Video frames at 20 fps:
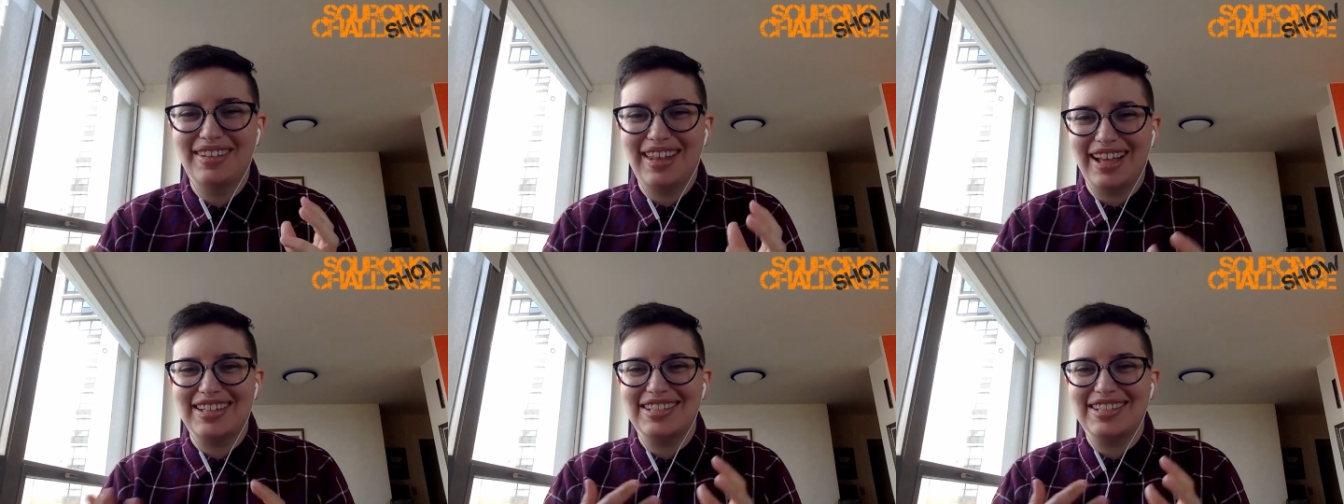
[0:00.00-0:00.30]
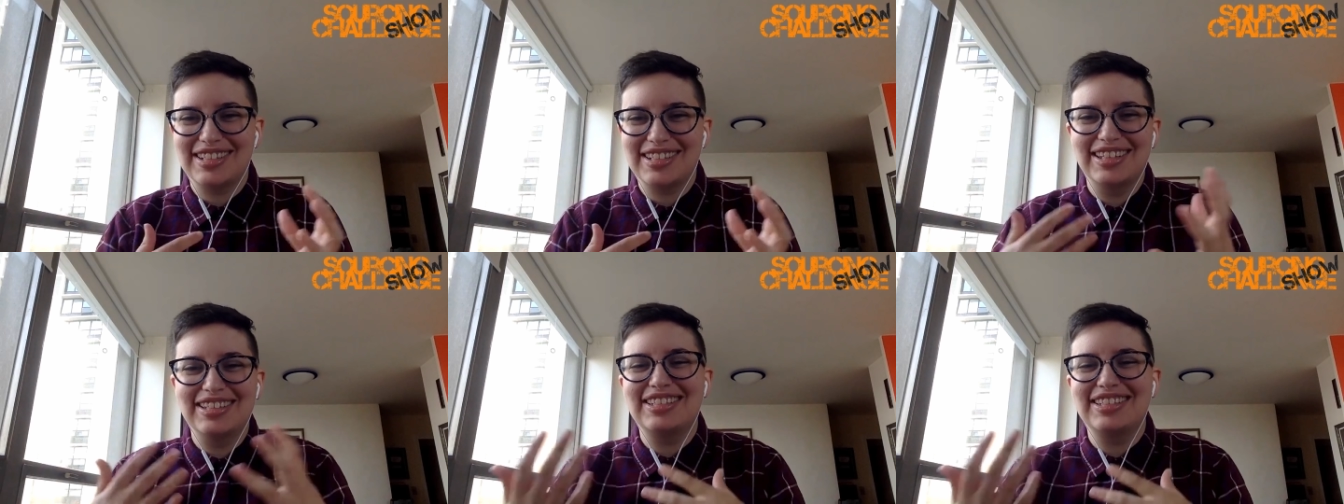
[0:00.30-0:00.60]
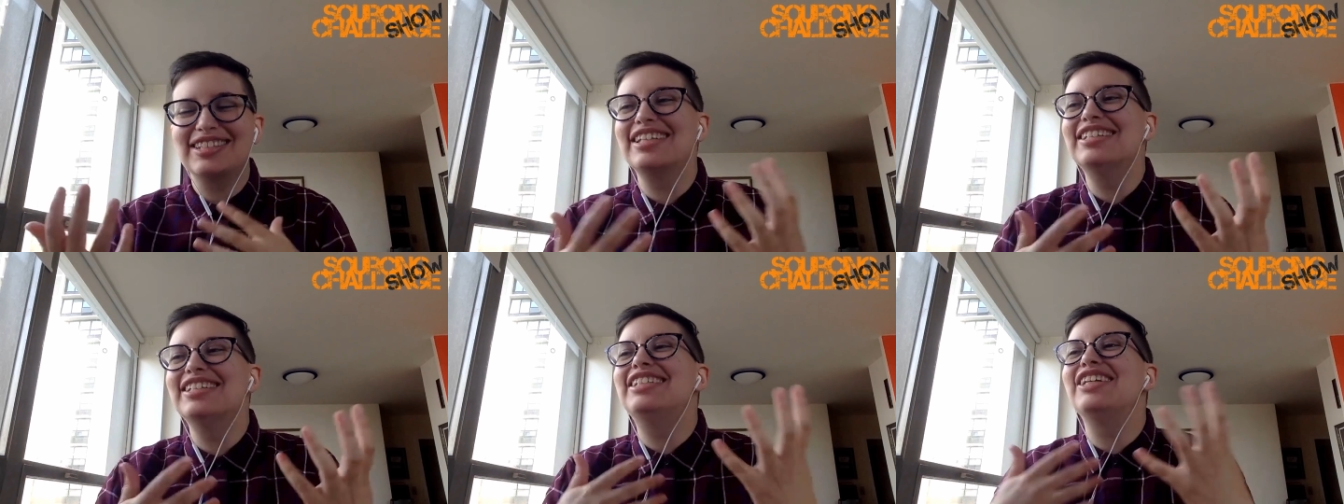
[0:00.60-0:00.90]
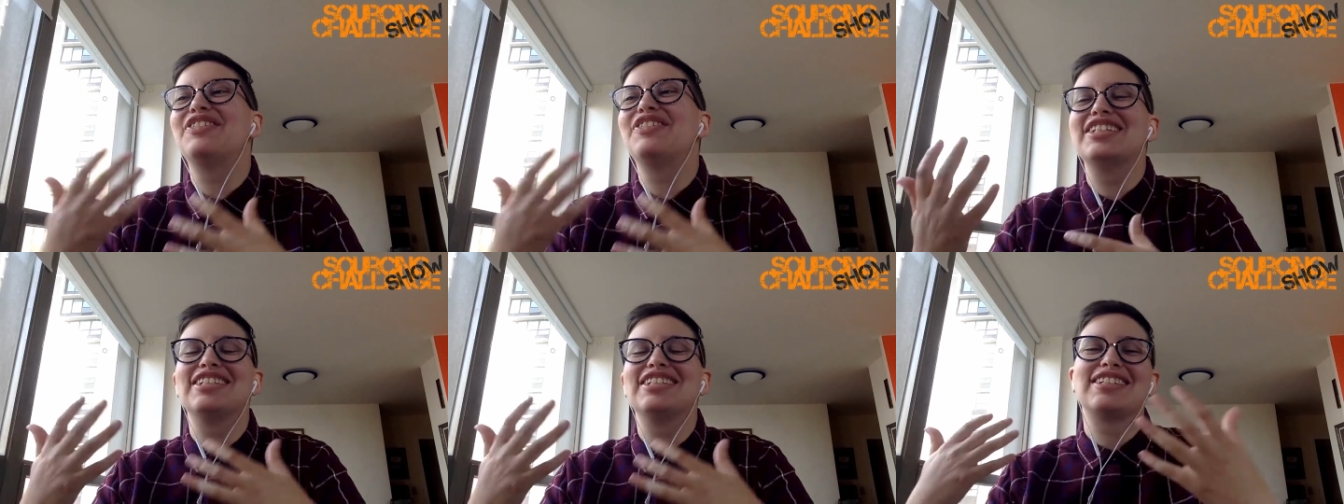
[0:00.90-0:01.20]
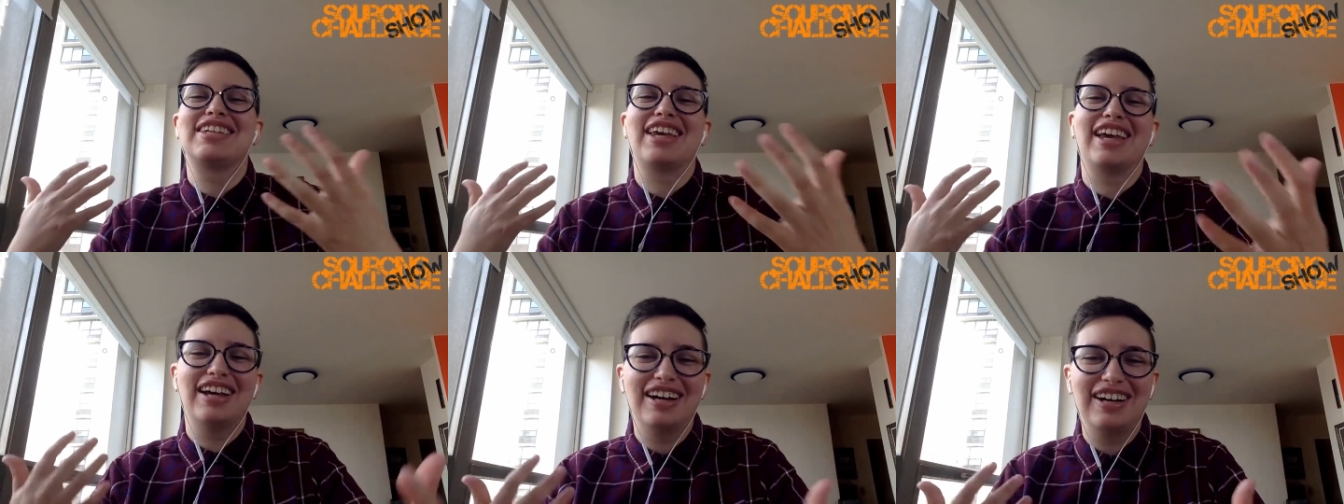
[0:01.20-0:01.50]
but it's just a
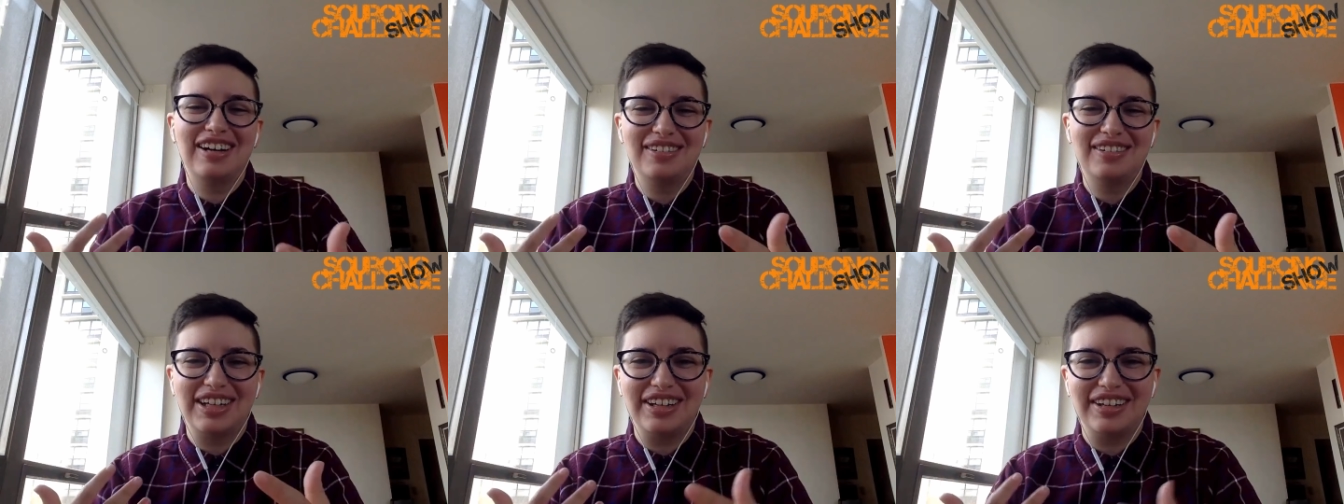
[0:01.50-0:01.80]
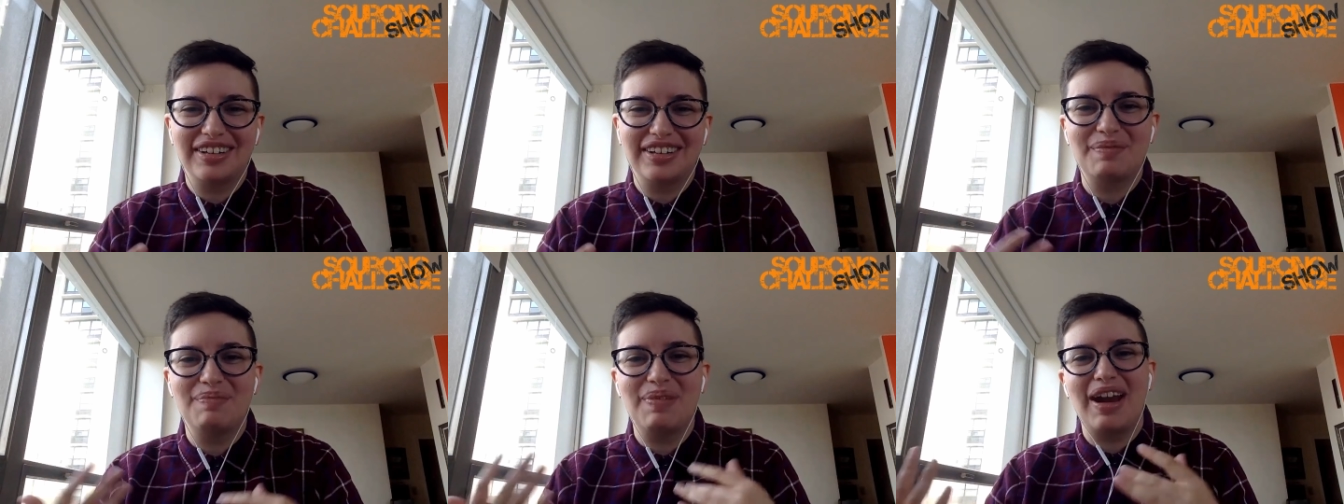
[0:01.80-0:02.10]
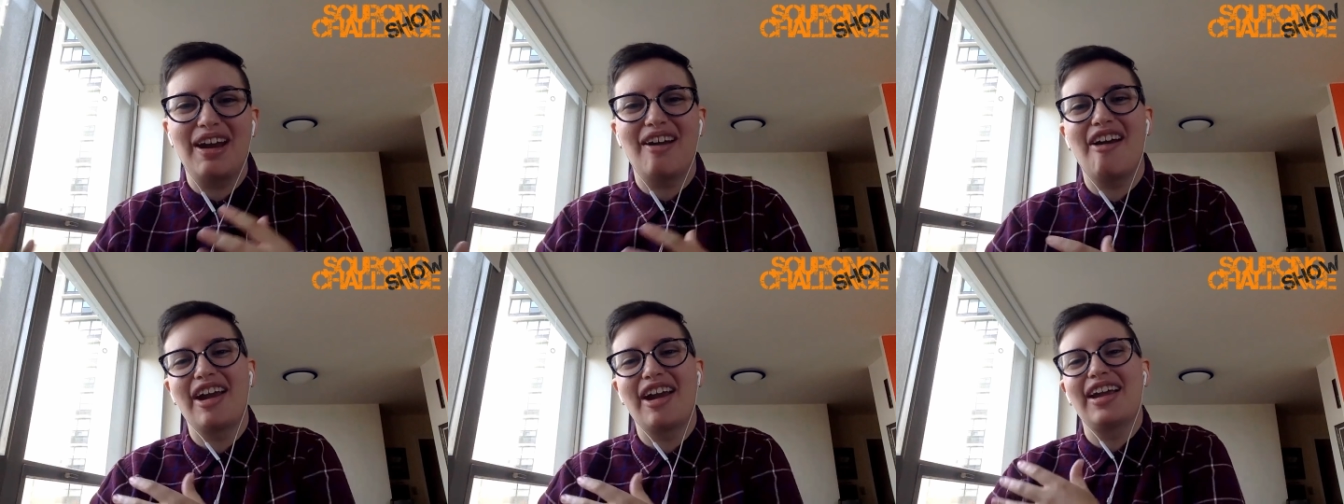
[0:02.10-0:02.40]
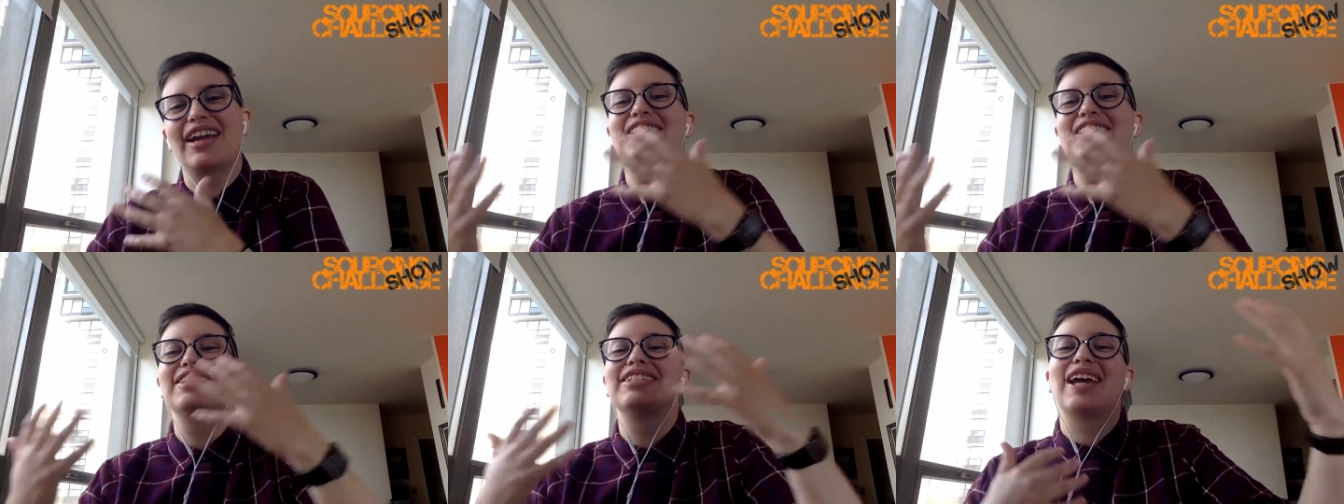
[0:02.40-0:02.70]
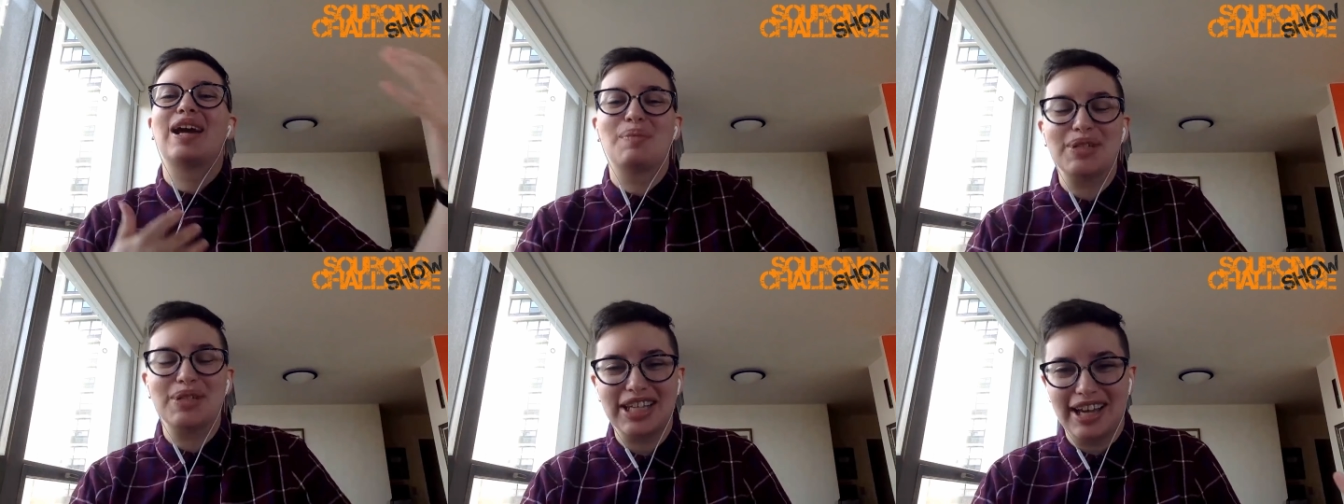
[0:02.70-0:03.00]
different scale when you're comparing
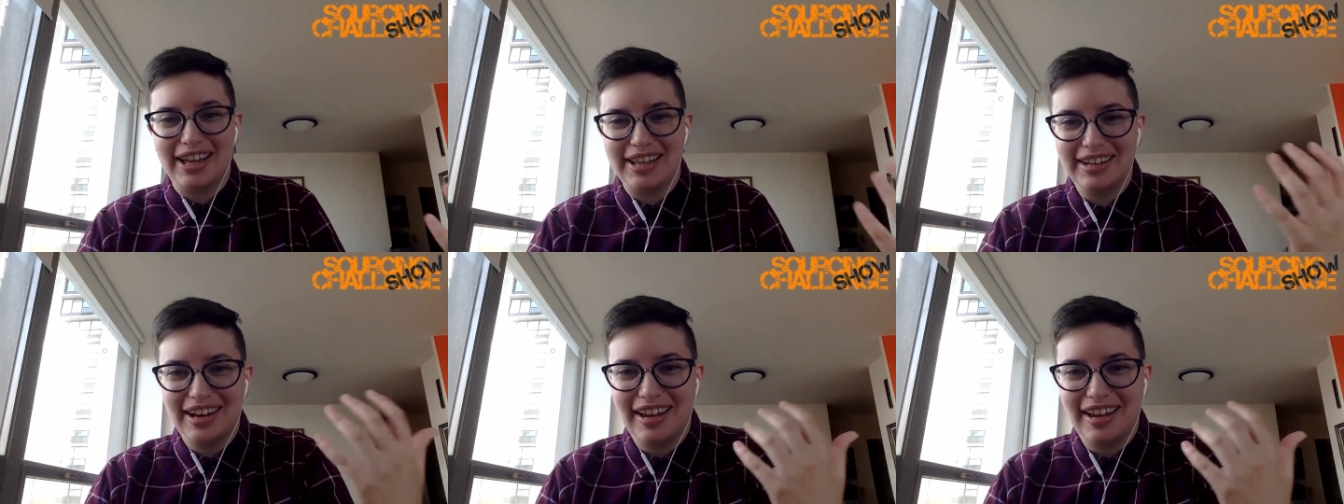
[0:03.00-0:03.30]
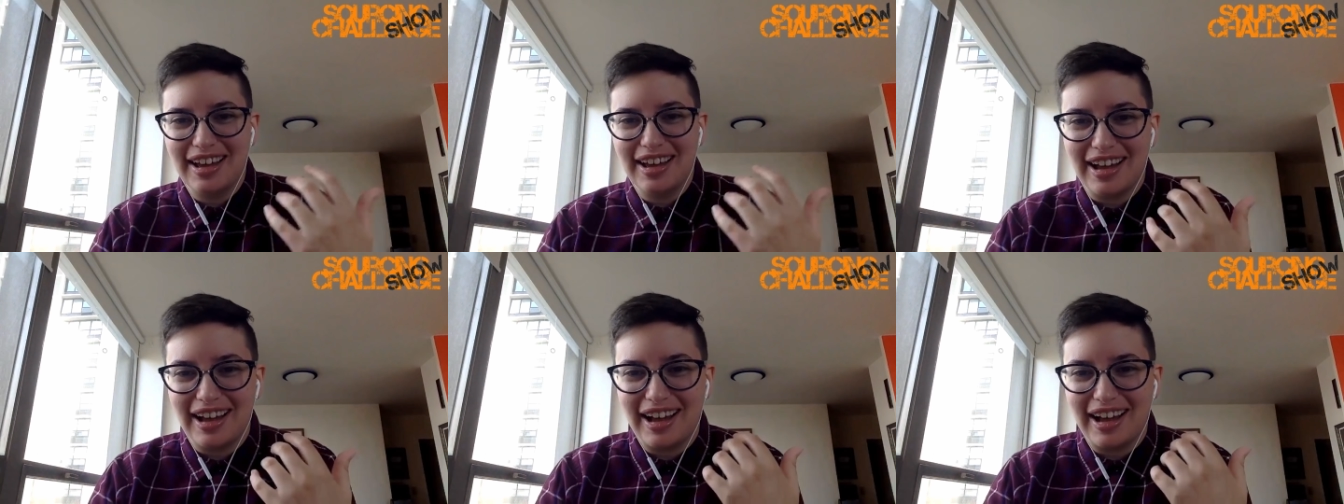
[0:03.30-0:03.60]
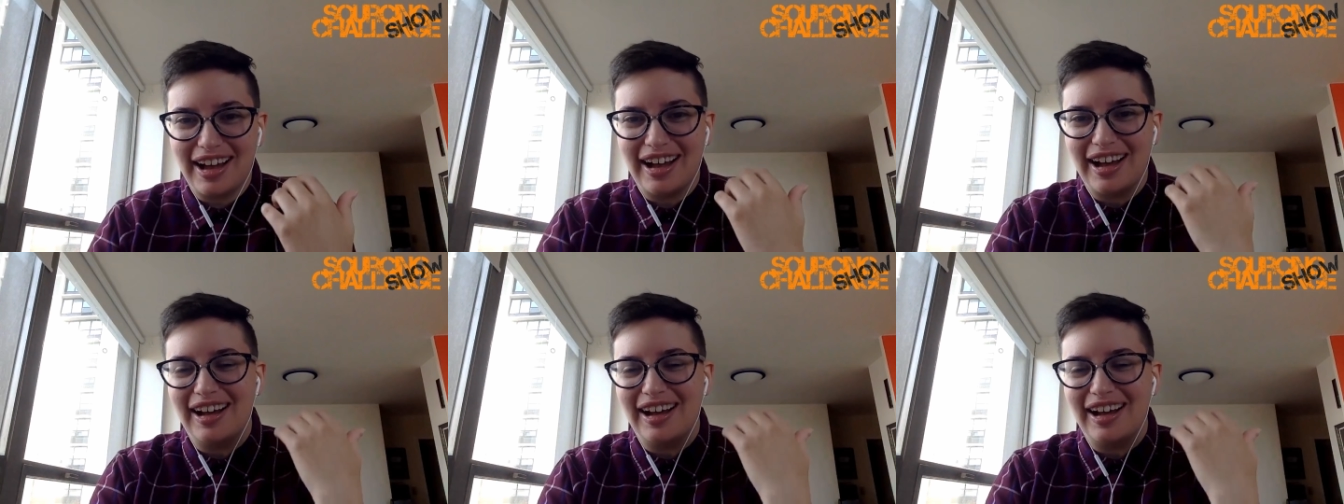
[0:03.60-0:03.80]
against Amazon.